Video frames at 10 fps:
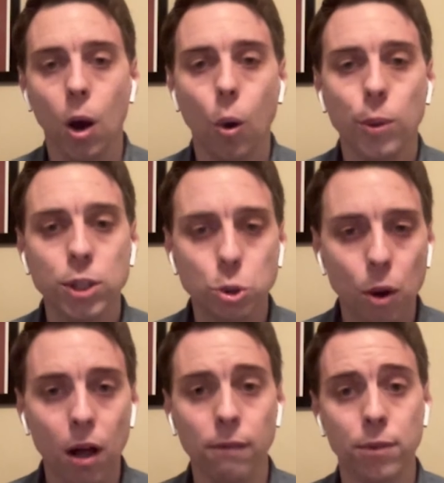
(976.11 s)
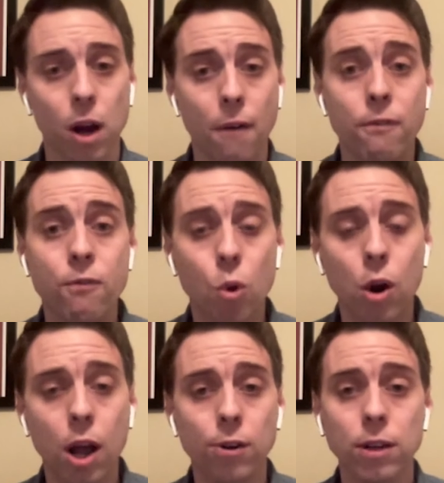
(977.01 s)
Only 12. There are
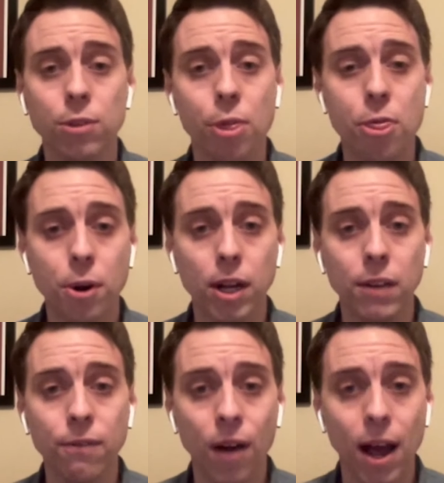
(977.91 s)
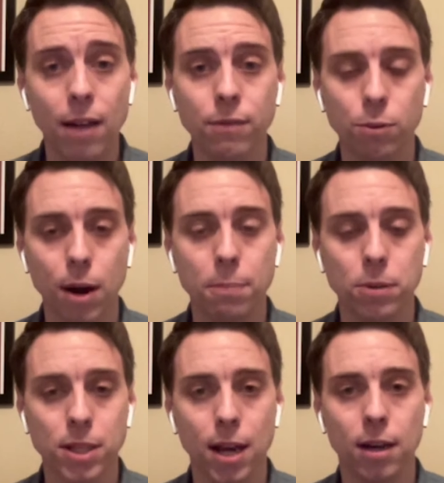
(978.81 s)
435
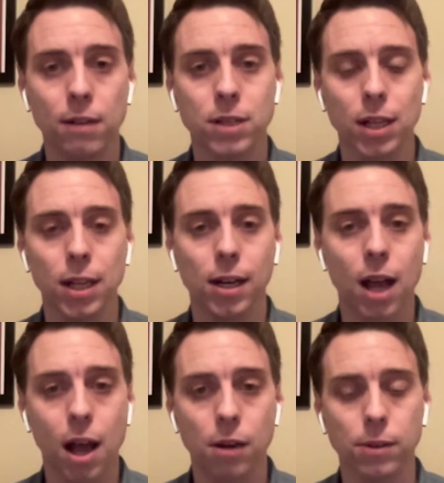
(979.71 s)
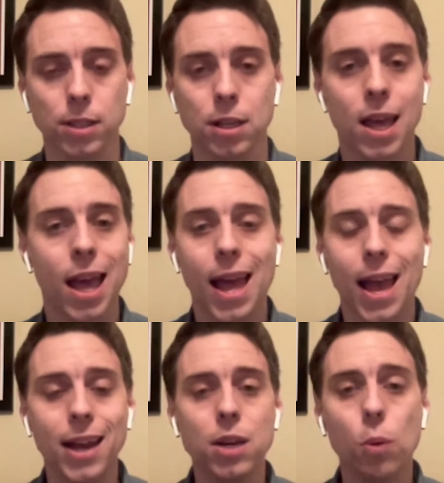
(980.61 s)
representatives in Congress.
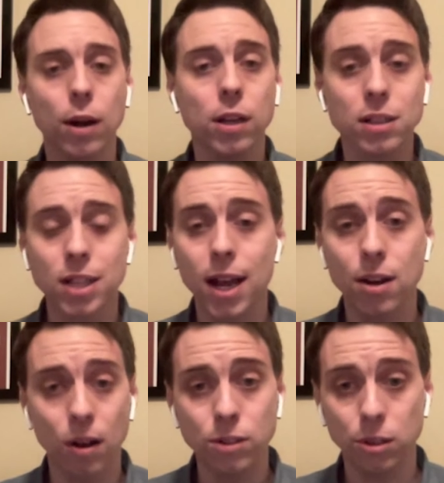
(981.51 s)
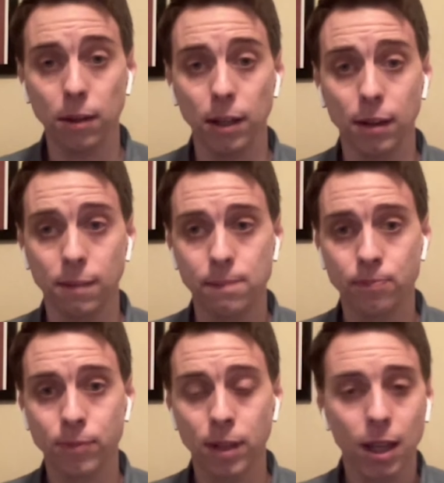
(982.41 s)
Anyone could sign on to it.
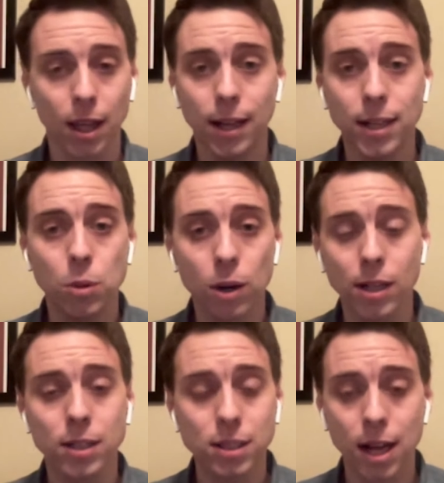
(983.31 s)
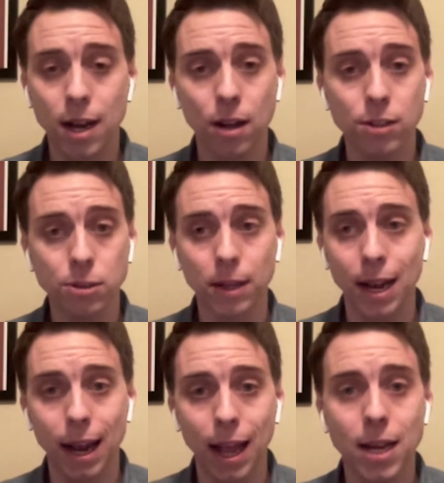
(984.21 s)
Anyone could sign on to it
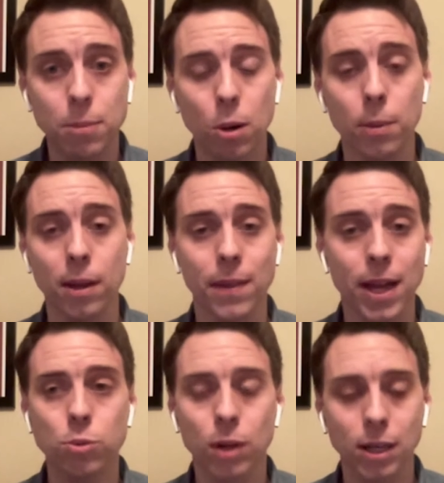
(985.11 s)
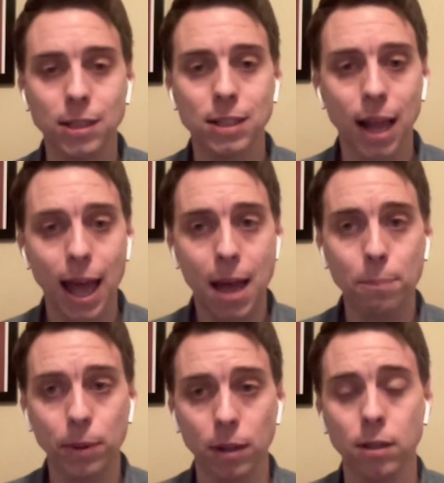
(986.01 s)
at any moment. that's what needs to
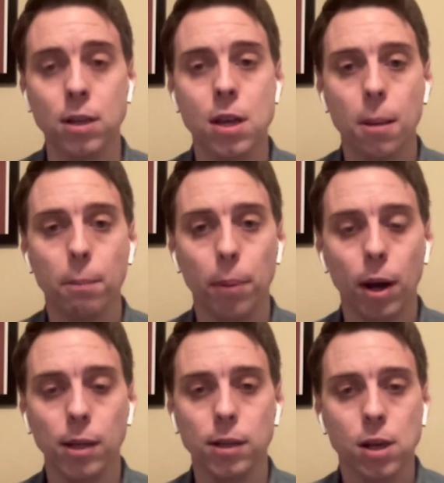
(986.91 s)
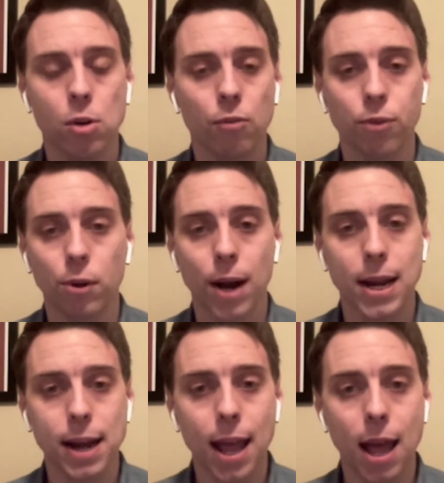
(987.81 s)
happen. But for right
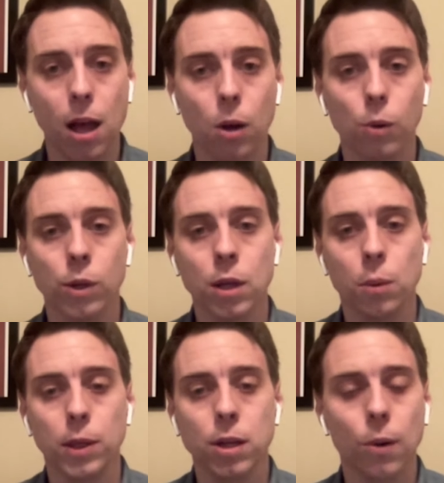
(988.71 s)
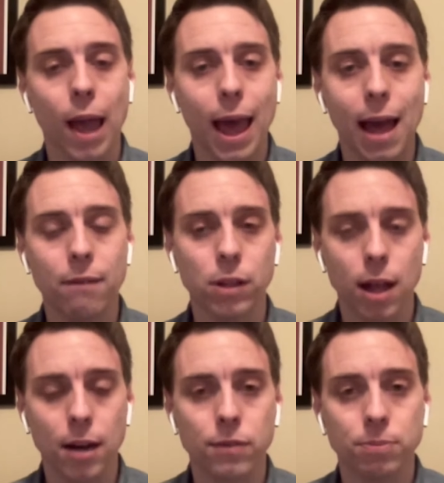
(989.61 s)
now, we don't have a
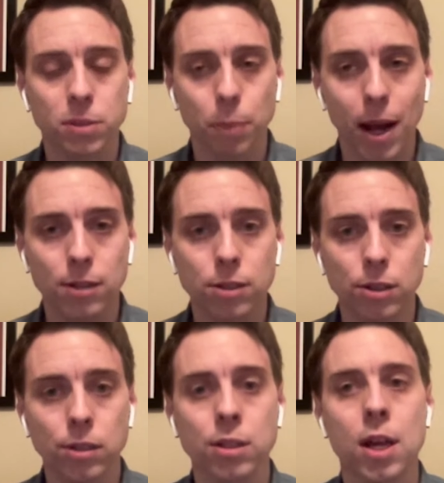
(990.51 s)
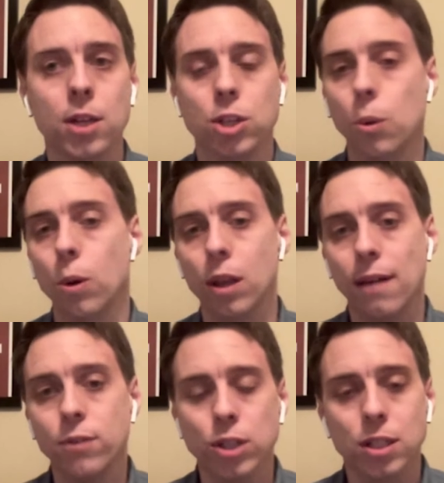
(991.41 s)
lot of sponsors. So we're
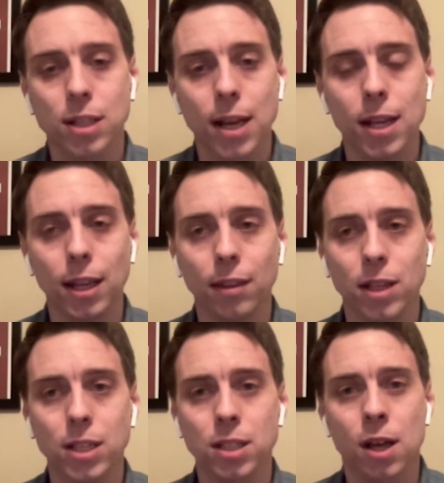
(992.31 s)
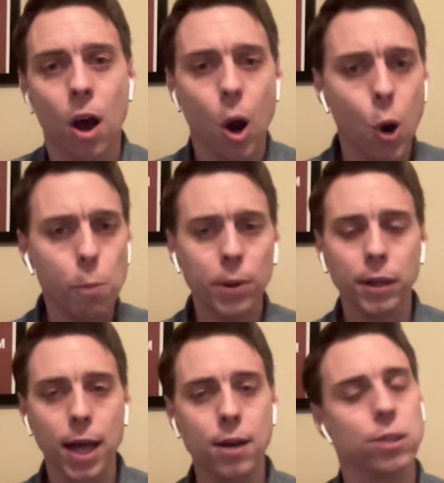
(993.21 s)
left just sending these open
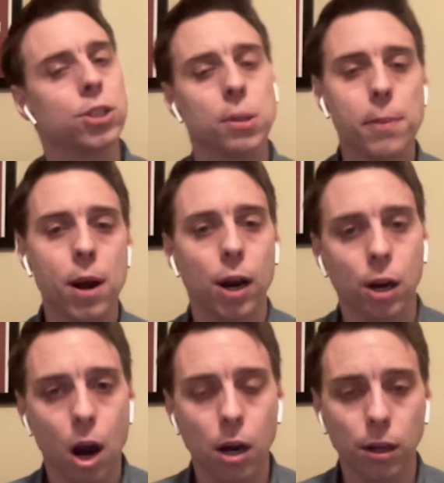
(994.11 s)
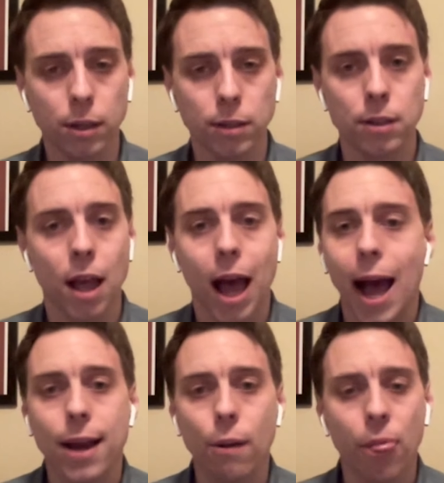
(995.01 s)
letters to Merrick Garland.
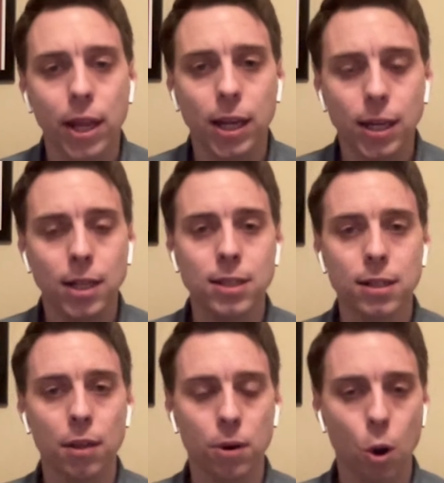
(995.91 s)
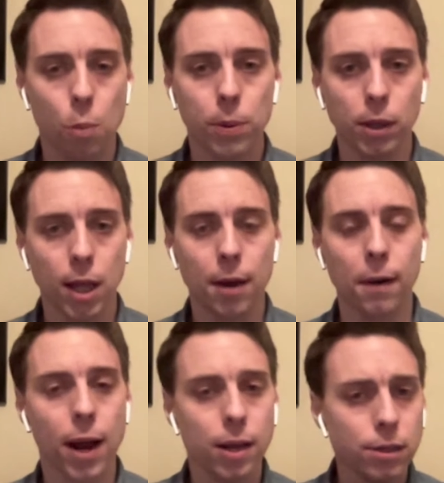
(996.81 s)
I don't think he needs another open letter.
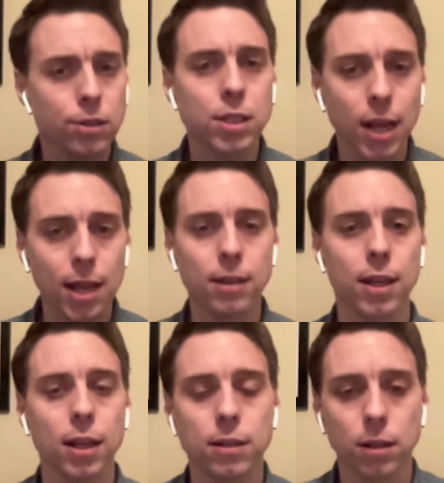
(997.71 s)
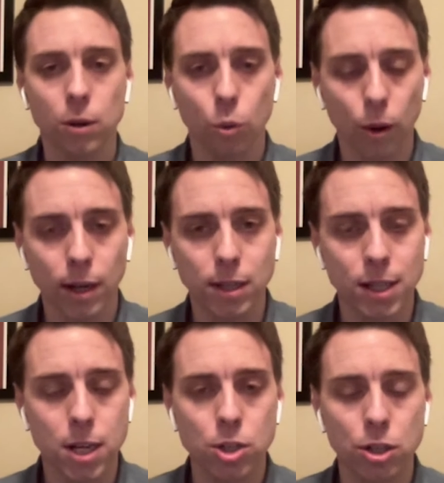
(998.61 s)
I understand that
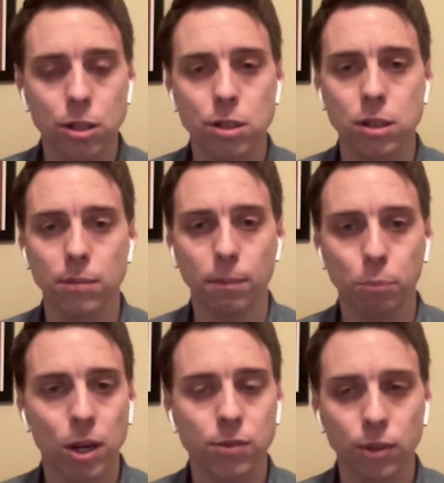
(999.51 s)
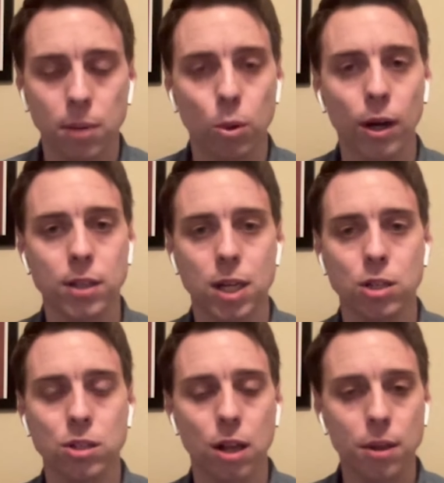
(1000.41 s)
organizations, press freedom
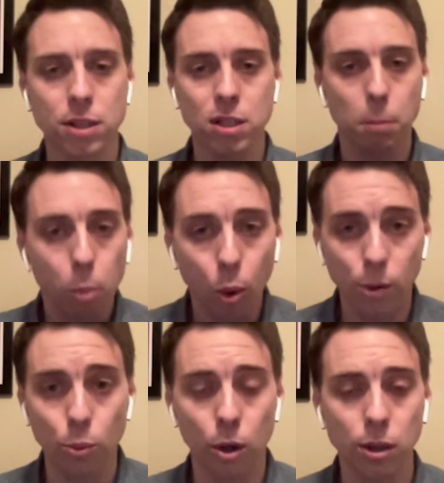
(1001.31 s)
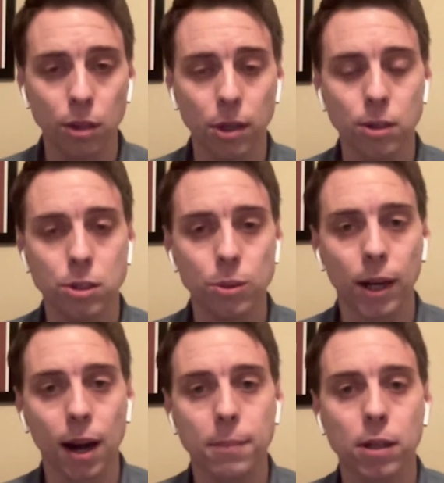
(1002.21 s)
organizations, others, this is important work that they're doing,
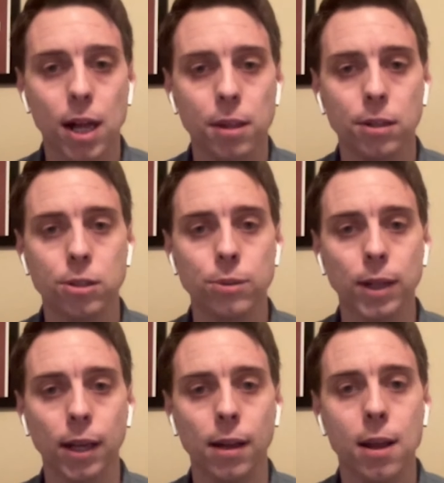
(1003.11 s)
and I'm glad they're doing it.